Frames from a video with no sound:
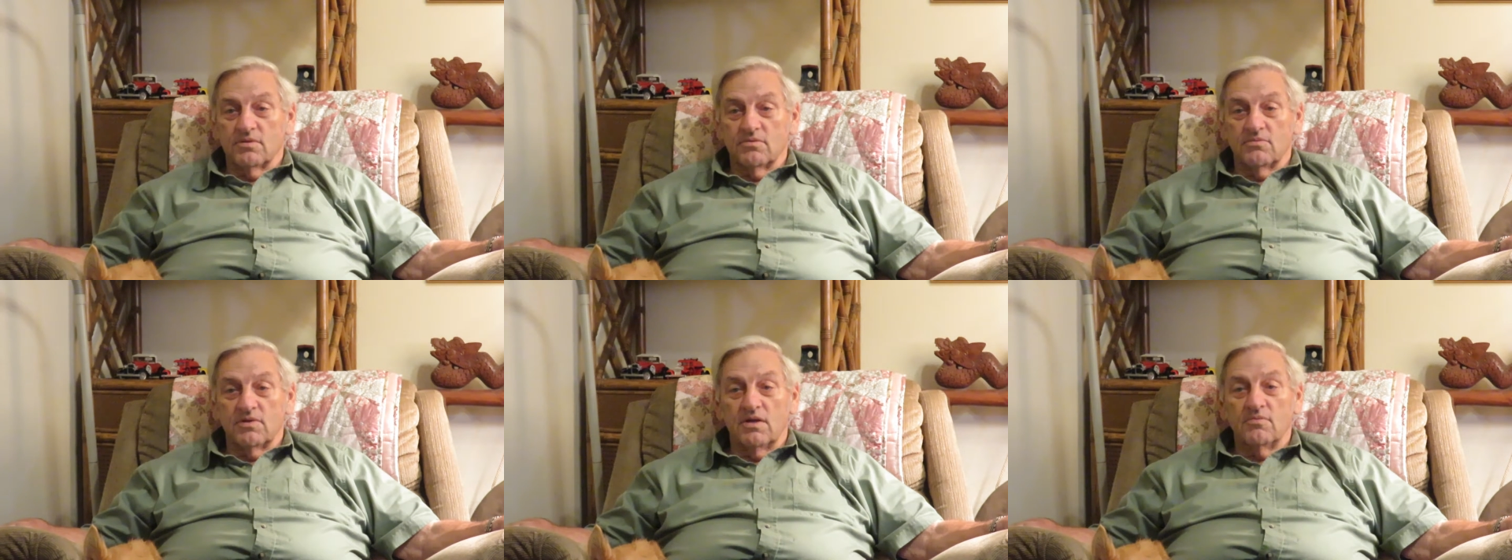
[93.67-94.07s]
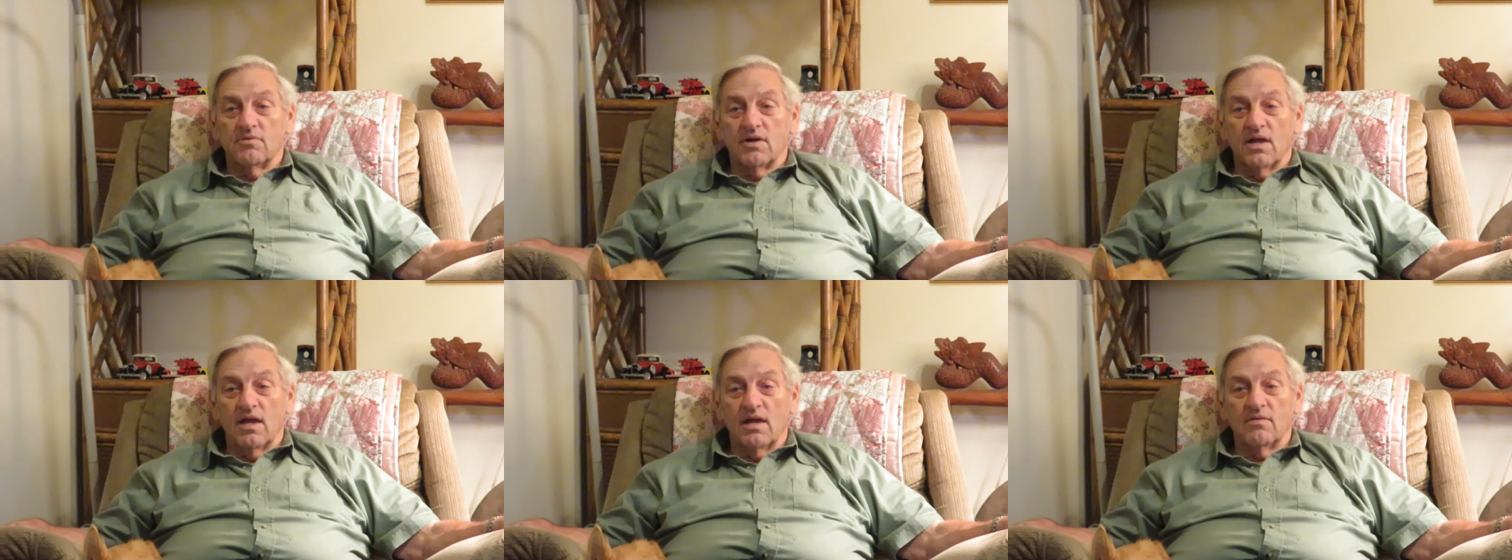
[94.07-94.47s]
but we
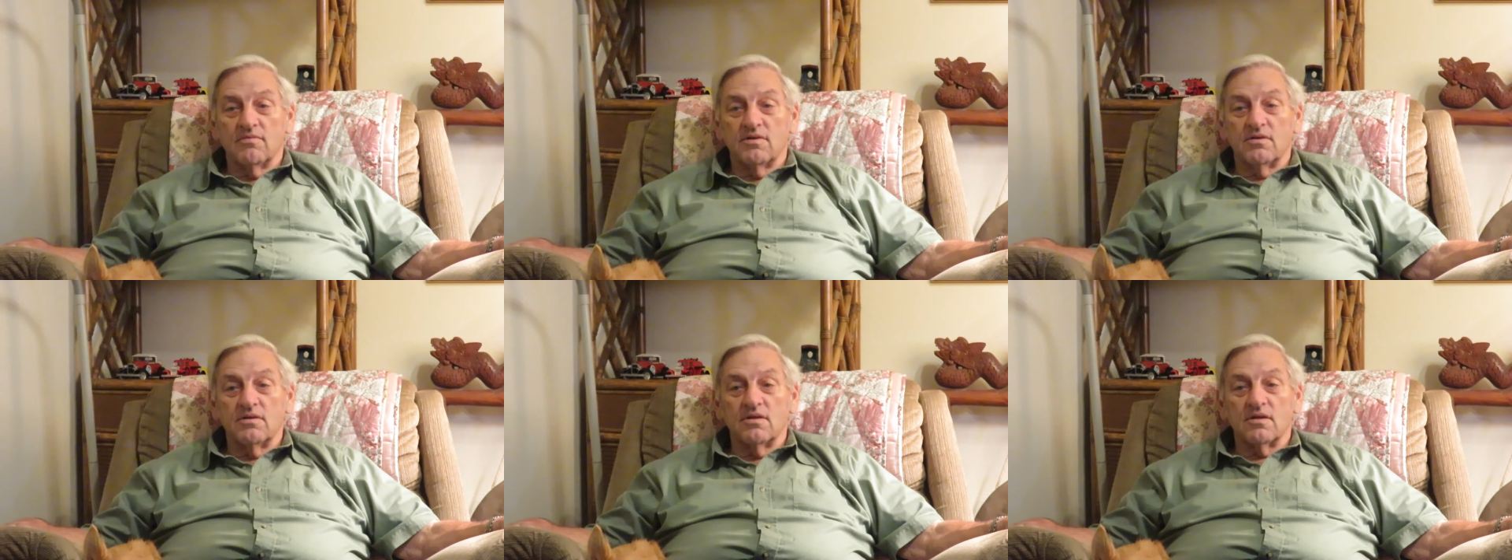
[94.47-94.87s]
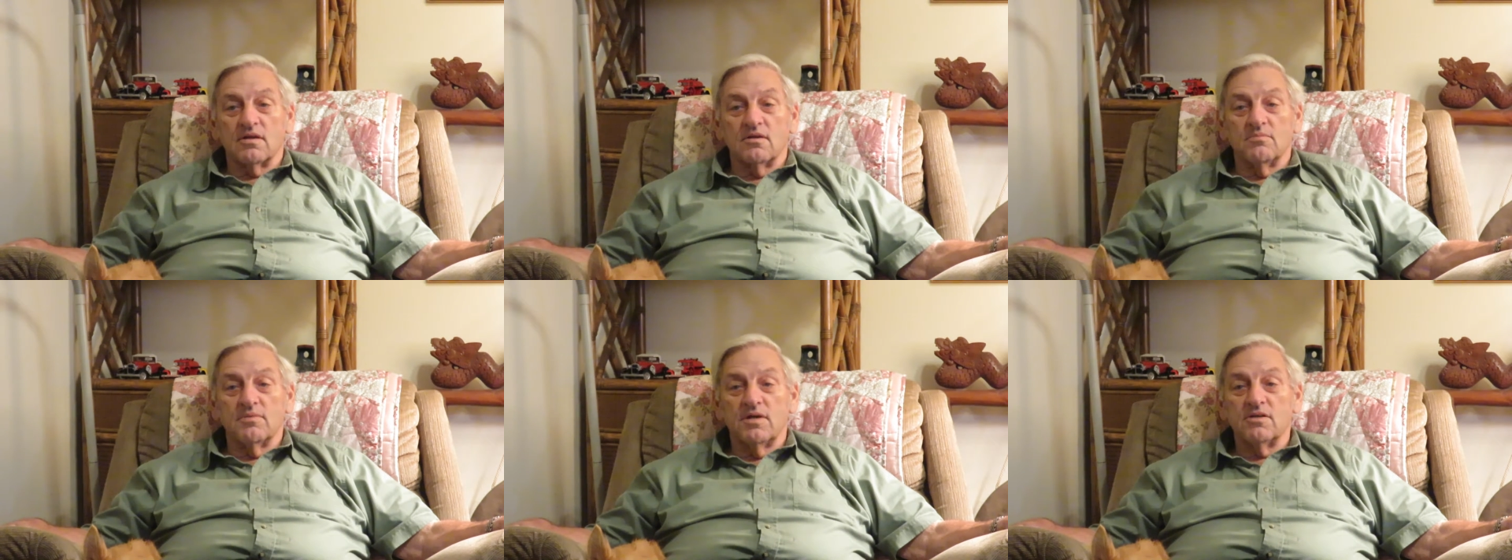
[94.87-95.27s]
were having
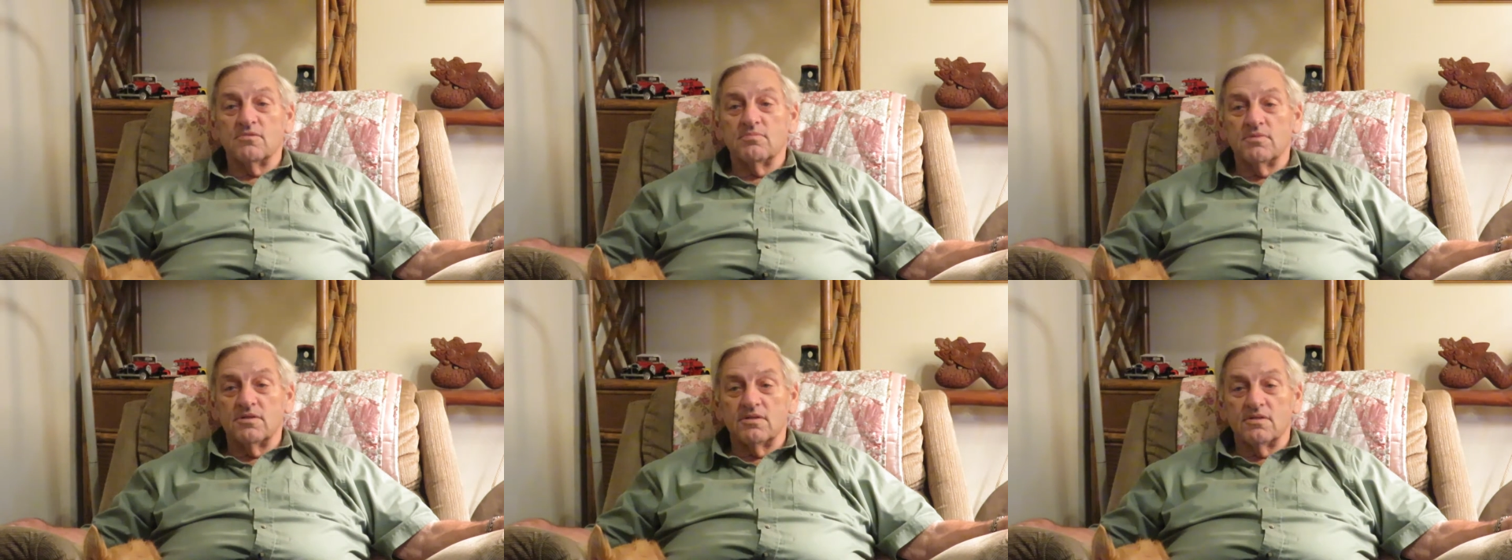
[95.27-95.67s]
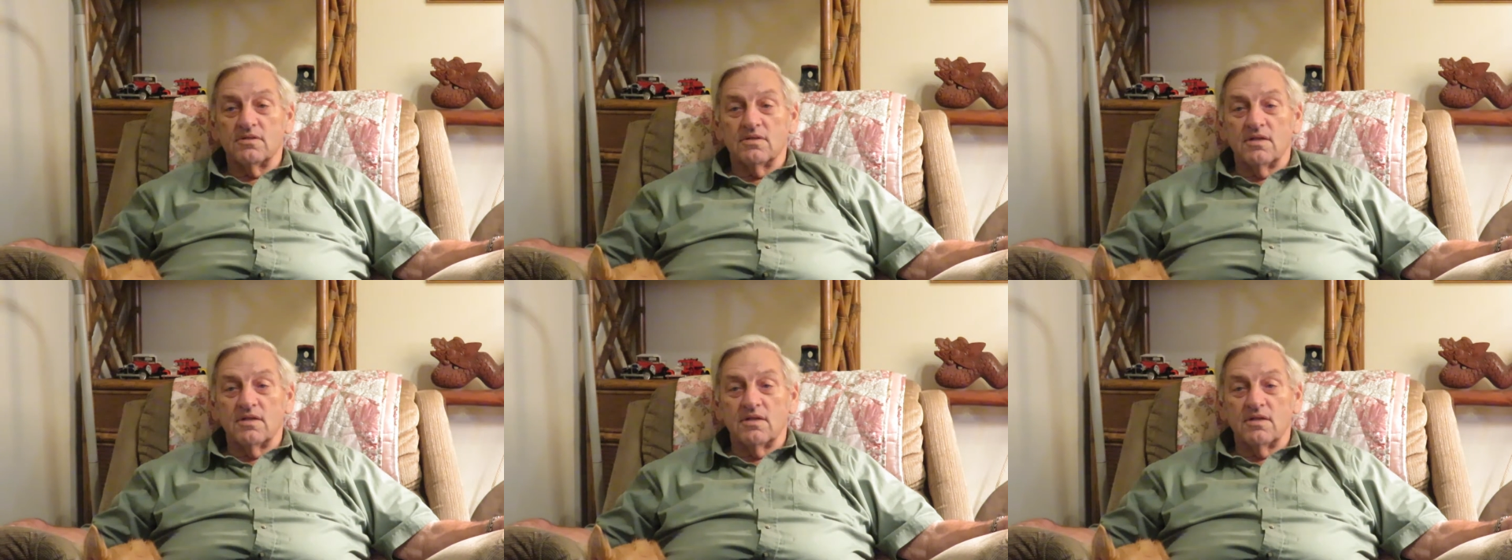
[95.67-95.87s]
the commencement